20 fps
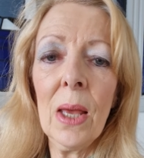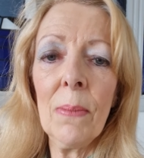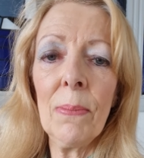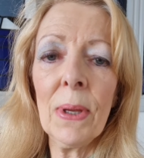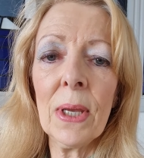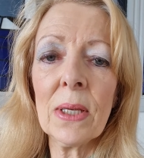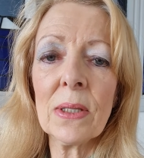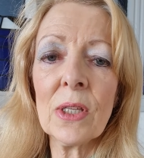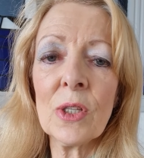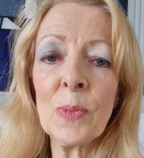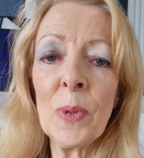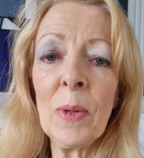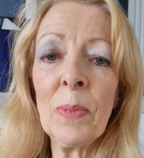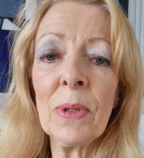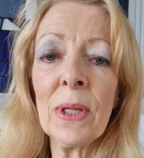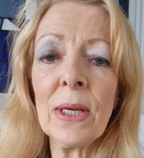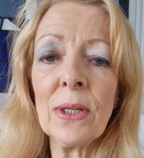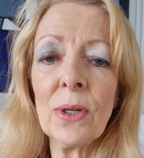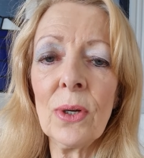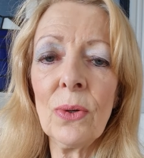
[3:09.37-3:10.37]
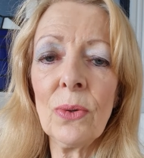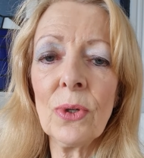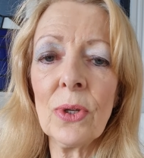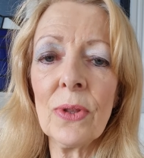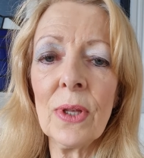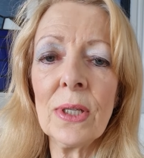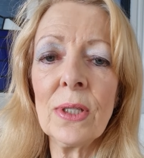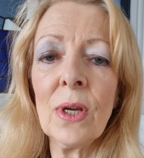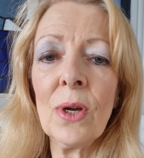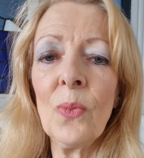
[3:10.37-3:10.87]
Because as people get older,
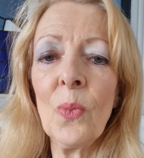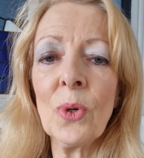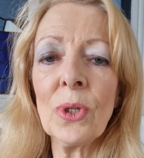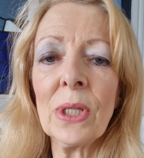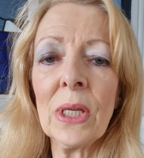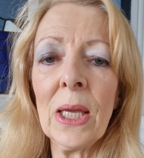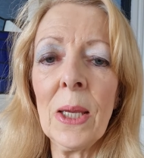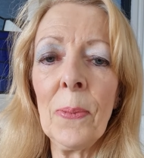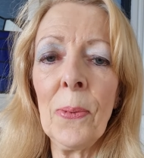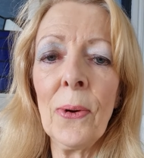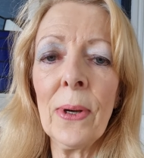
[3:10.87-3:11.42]
they don't want to keep